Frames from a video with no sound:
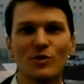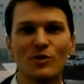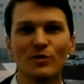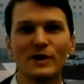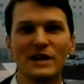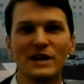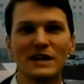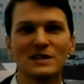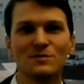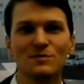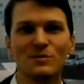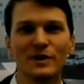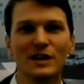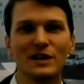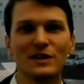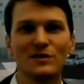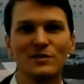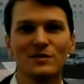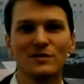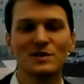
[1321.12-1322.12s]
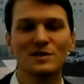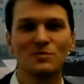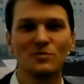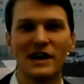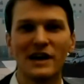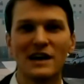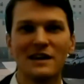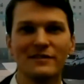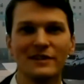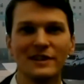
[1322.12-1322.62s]
weeks, we'll get through this
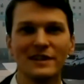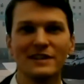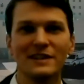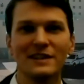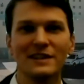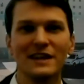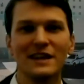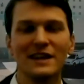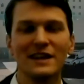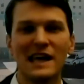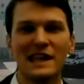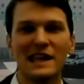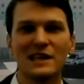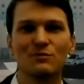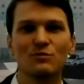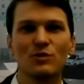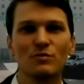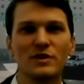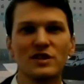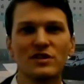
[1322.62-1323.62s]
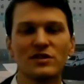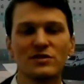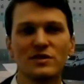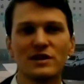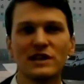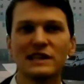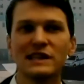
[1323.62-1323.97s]
wave and then we'll be through it.